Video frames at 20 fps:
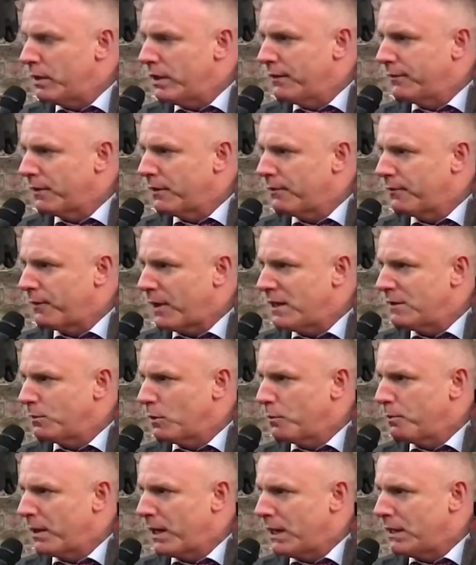We have a
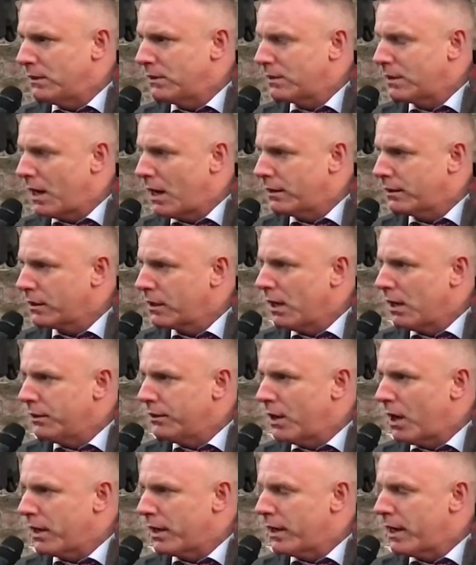Facebook page started
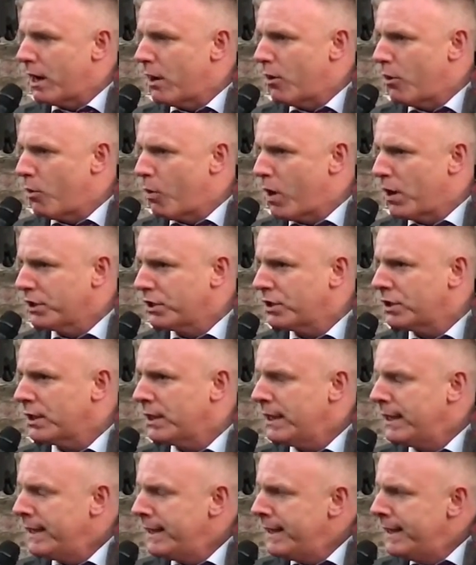called Not On Our Watch,
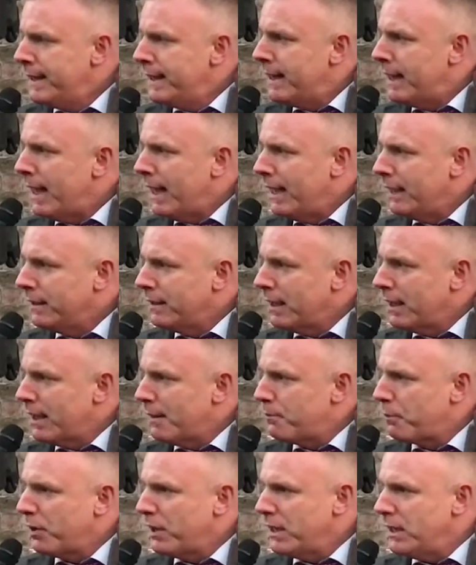and
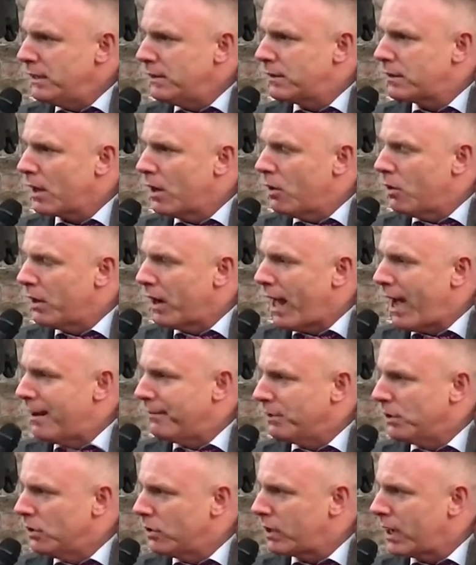uh, please go and
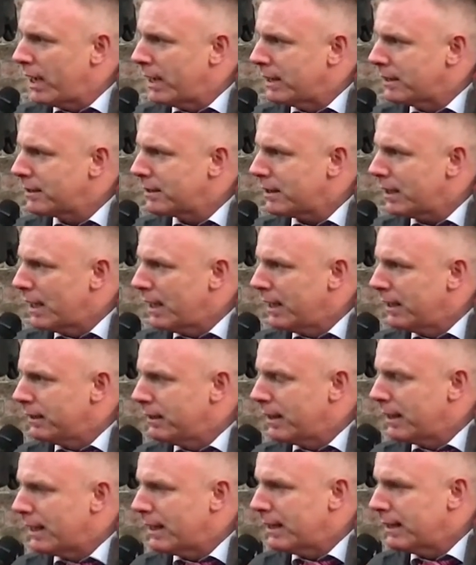have a look at it.
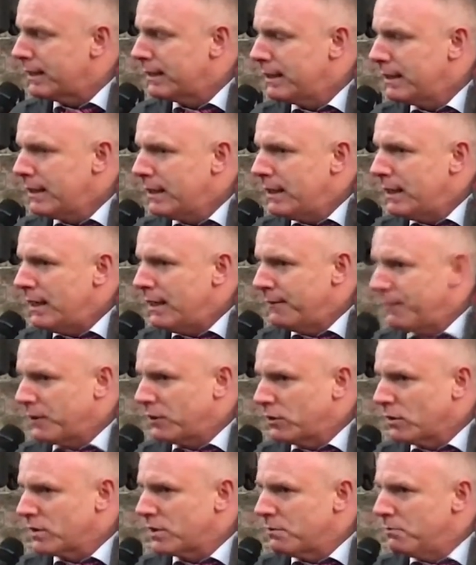And uh, if
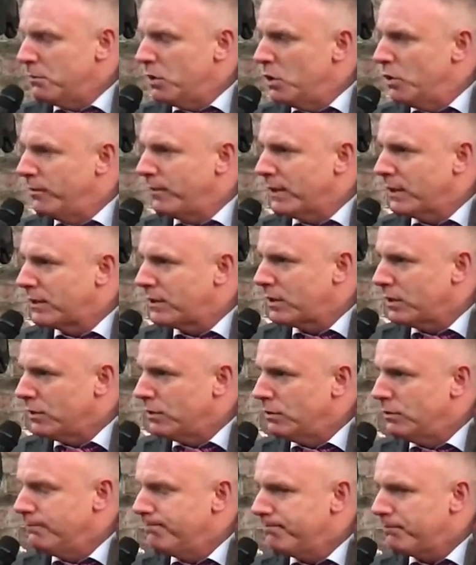it doesn't move you
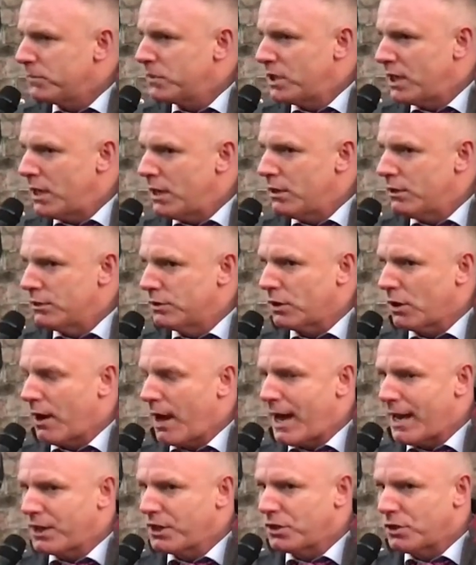to tears or
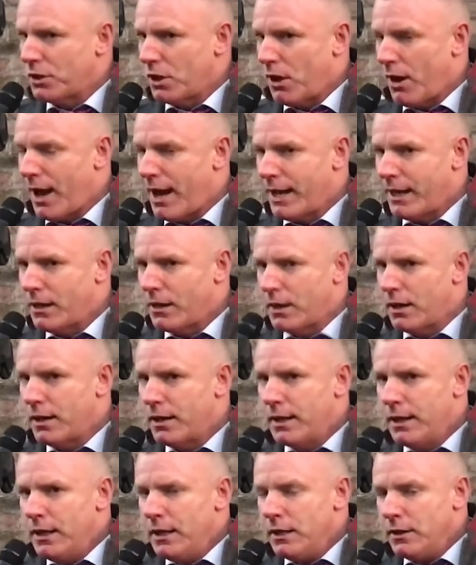action or anger,
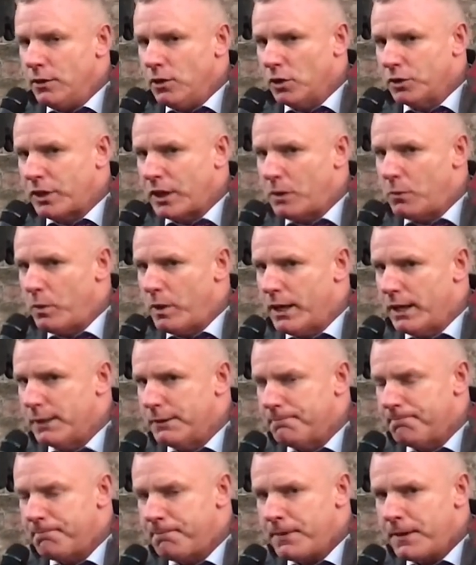nothing will.